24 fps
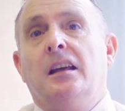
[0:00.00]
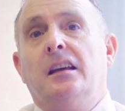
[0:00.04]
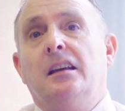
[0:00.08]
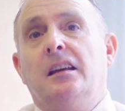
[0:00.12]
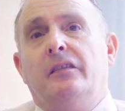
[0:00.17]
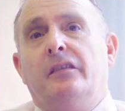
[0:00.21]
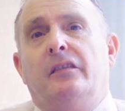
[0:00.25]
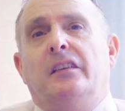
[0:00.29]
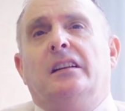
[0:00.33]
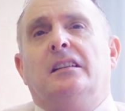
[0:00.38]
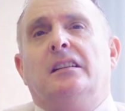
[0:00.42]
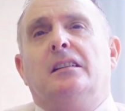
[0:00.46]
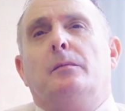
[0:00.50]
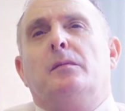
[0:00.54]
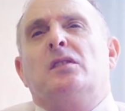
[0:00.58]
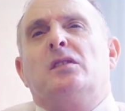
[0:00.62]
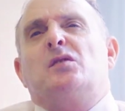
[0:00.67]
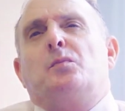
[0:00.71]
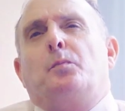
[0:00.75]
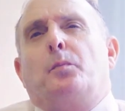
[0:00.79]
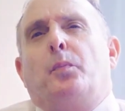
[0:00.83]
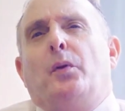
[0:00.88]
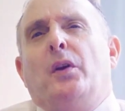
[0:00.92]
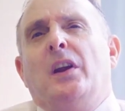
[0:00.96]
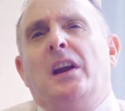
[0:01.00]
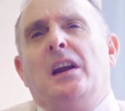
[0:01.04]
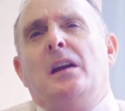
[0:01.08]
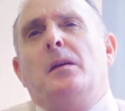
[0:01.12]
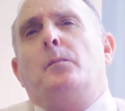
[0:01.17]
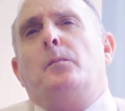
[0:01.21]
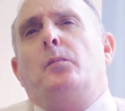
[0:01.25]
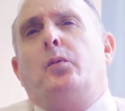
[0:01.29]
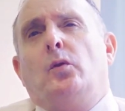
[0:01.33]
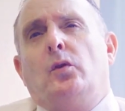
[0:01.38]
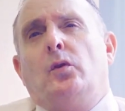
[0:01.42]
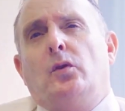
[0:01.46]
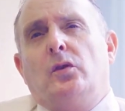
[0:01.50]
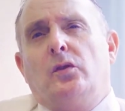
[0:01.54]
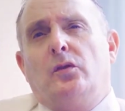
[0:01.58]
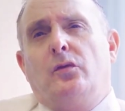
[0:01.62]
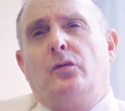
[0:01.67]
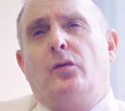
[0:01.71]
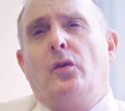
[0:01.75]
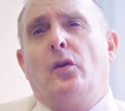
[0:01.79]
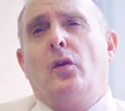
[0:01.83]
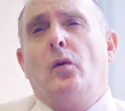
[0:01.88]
giving them a springboard for